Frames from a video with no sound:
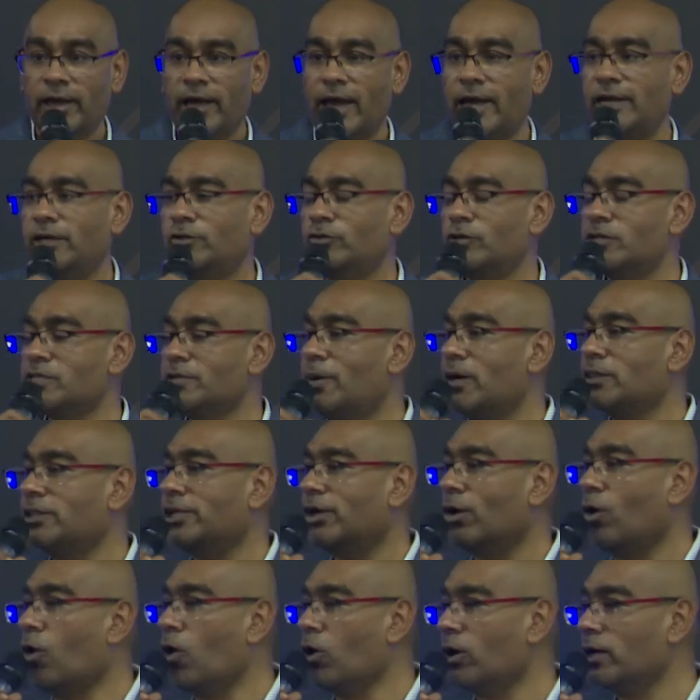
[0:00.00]
and it was about
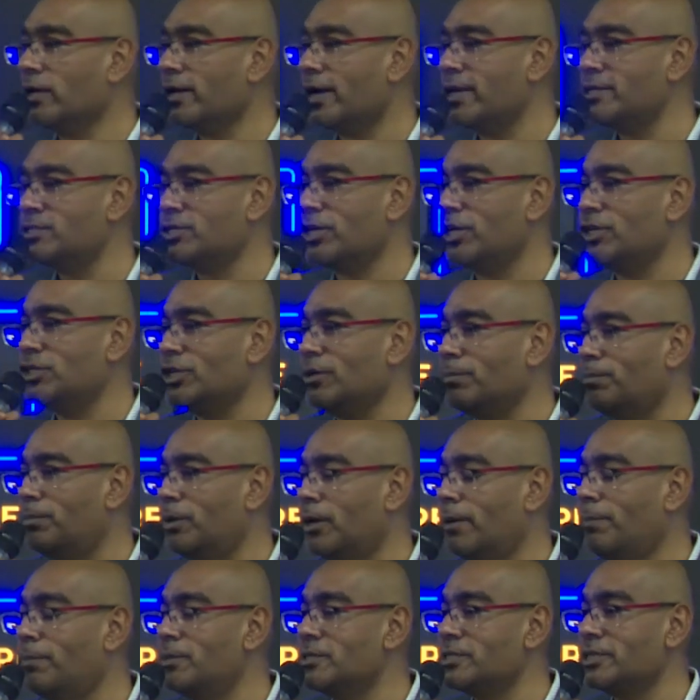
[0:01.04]
the organization,
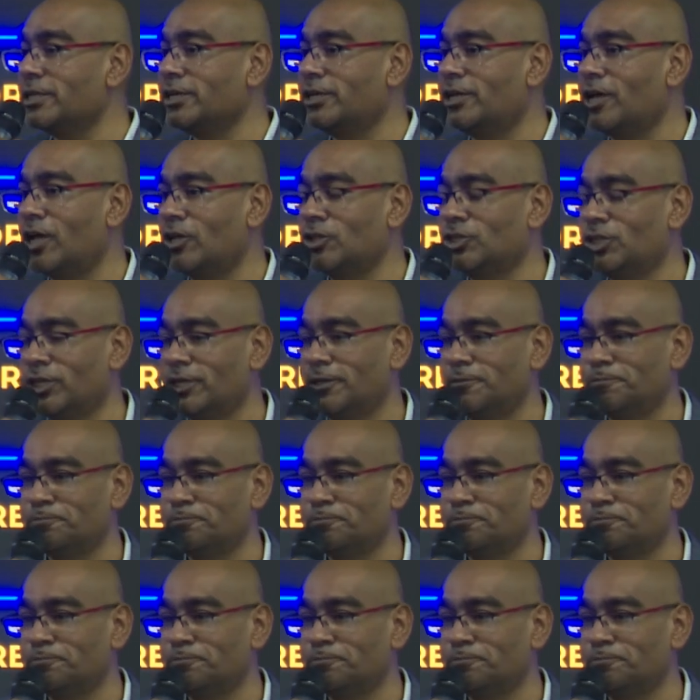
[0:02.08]
purpose, and culture.